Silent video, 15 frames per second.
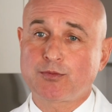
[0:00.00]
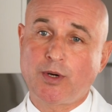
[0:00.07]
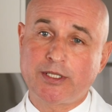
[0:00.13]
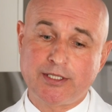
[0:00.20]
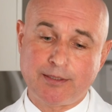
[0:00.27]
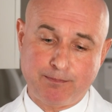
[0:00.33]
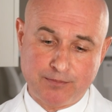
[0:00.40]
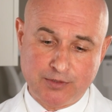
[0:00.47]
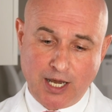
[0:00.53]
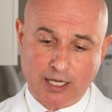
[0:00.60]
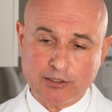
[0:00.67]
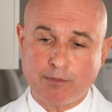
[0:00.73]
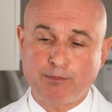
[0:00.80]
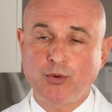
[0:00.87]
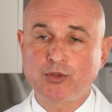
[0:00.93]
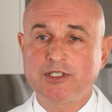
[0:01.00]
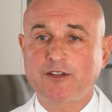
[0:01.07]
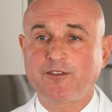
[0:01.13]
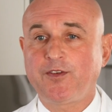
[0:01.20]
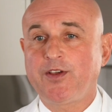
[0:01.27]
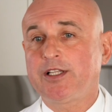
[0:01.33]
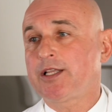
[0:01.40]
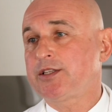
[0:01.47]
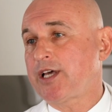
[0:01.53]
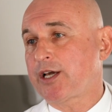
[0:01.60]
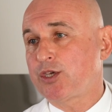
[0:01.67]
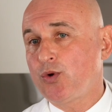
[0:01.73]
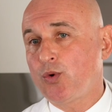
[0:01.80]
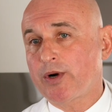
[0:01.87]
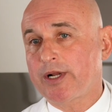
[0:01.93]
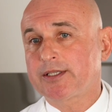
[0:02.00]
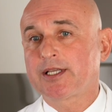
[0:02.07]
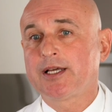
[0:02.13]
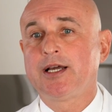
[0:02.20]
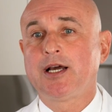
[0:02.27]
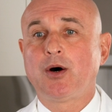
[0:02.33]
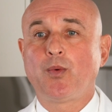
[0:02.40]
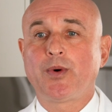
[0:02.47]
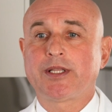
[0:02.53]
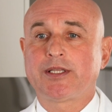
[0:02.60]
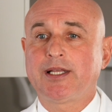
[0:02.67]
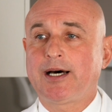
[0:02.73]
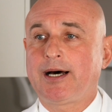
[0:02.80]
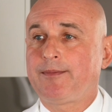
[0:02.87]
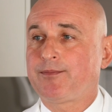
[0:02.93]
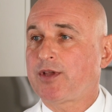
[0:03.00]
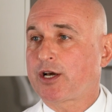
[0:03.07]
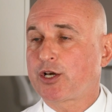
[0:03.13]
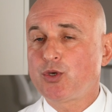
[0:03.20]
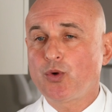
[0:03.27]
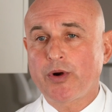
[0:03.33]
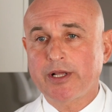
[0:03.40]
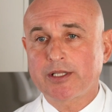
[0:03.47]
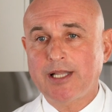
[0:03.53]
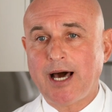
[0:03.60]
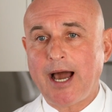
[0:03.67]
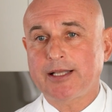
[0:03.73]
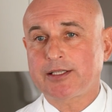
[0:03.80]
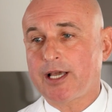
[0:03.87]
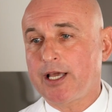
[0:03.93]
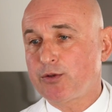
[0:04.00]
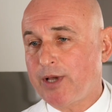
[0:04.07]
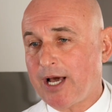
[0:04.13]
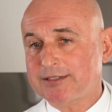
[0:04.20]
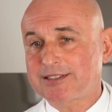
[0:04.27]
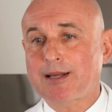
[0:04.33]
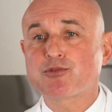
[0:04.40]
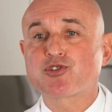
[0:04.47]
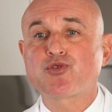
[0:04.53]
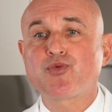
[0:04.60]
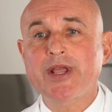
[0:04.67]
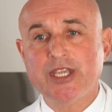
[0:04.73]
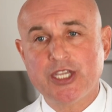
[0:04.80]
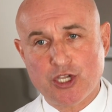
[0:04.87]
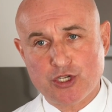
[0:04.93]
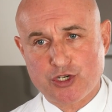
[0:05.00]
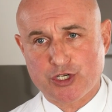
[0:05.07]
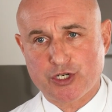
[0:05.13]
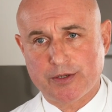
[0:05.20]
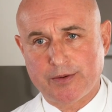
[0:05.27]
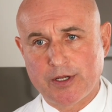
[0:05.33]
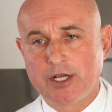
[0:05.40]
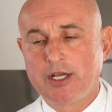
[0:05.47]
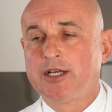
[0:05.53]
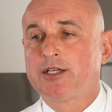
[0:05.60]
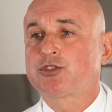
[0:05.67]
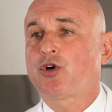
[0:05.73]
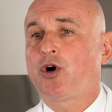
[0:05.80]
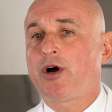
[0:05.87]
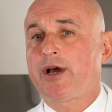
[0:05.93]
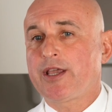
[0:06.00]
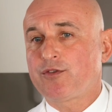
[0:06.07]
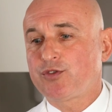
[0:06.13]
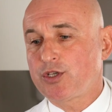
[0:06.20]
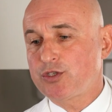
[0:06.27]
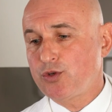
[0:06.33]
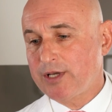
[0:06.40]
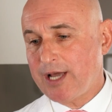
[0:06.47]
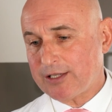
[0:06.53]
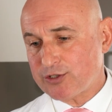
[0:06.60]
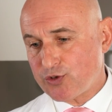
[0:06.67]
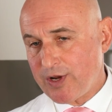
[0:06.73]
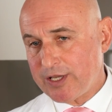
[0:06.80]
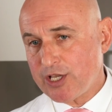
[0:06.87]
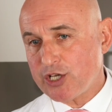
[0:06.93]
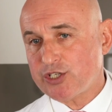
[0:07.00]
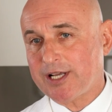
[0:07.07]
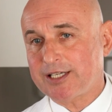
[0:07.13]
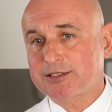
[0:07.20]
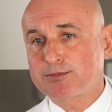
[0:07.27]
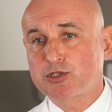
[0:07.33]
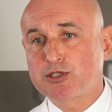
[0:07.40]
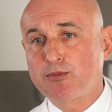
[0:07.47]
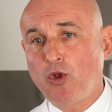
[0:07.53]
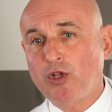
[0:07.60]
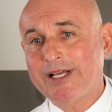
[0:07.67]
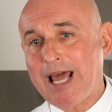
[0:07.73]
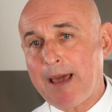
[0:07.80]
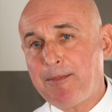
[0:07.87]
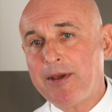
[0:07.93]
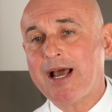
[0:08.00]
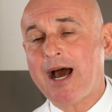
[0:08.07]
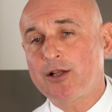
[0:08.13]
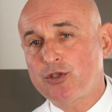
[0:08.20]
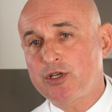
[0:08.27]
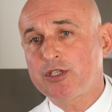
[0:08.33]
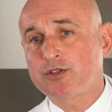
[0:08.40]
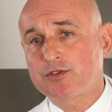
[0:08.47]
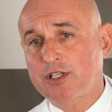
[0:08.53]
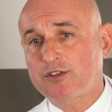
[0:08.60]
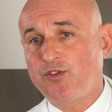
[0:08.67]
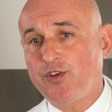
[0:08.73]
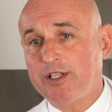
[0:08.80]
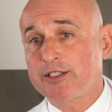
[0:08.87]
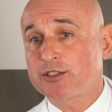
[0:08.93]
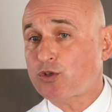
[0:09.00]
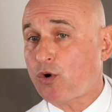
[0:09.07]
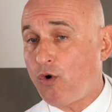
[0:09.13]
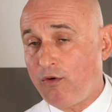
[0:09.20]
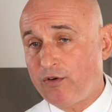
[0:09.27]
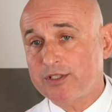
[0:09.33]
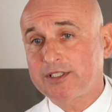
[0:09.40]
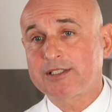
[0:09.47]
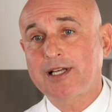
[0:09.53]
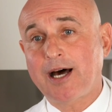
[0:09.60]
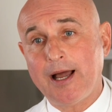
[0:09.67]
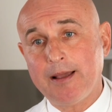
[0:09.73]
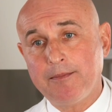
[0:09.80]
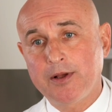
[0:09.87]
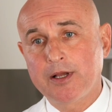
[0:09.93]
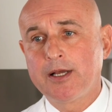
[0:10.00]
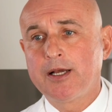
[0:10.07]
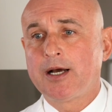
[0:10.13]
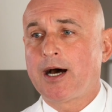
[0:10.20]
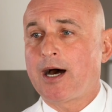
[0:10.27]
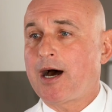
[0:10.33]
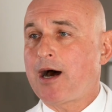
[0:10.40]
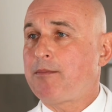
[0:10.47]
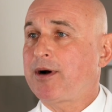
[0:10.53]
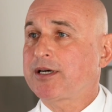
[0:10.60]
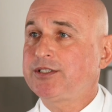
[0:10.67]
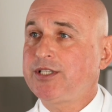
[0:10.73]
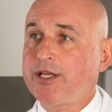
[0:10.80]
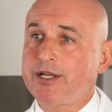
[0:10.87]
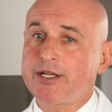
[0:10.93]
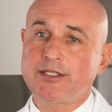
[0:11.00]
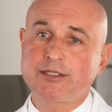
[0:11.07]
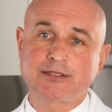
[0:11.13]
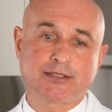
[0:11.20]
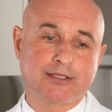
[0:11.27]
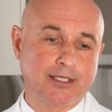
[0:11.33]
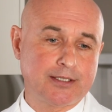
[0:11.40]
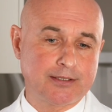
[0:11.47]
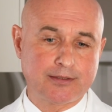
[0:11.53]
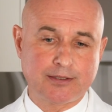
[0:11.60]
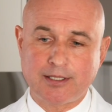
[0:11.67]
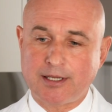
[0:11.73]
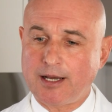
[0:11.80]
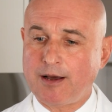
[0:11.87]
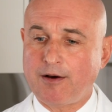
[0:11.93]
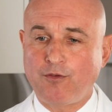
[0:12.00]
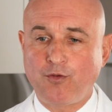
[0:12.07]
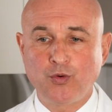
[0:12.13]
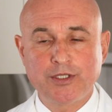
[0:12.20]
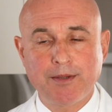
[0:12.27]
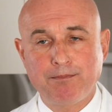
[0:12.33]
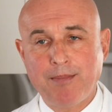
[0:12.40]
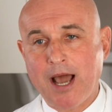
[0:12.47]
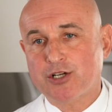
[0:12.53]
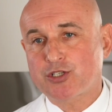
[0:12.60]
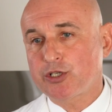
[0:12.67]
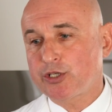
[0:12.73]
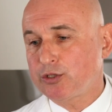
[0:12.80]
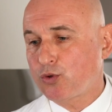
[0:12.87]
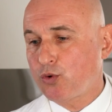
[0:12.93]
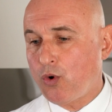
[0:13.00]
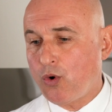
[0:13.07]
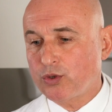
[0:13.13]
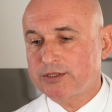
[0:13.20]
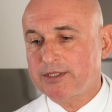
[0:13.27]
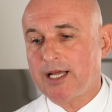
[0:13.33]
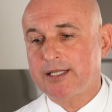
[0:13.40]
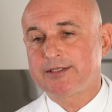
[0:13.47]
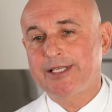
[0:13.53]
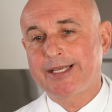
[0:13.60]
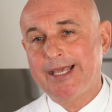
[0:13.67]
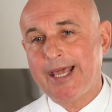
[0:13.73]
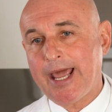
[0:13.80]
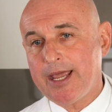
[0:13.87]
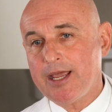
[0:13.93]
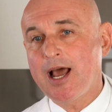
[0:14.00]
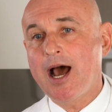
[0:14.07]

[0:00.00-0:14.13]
when the doctor put that filling, they cure it with a curing light, it got some shrinkage. So if they got shrinkage, you got some small gapping underneath of that filling. So over the time, bacteria and food impaction can cause that decay